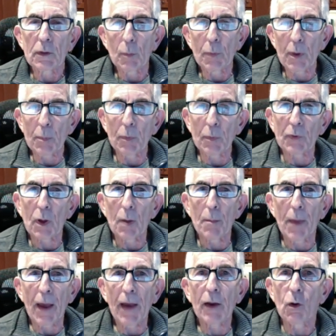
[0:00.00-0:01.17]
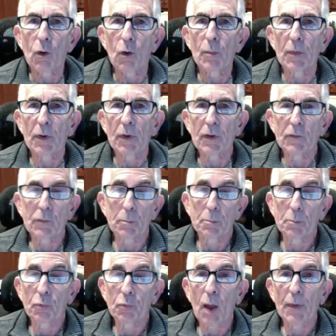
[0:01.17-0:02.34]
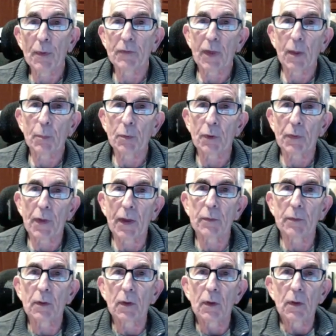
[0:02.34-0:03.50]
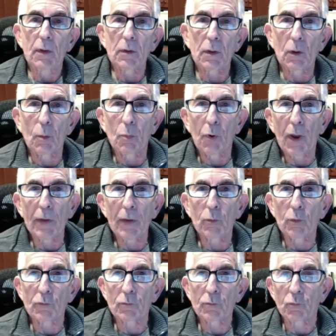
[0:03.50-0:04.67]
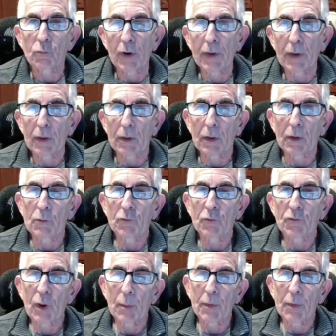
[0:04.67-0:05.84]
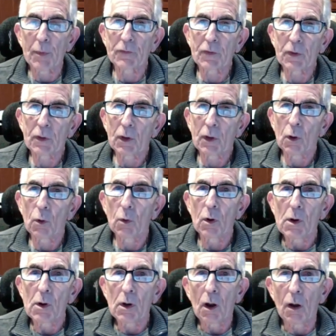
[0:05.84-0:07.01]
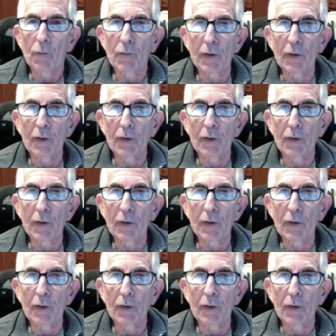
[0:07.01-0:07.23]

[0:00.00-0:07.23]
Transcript: people to come back home. And he's a prime example of that. Brad was running, he was chairman and CEO of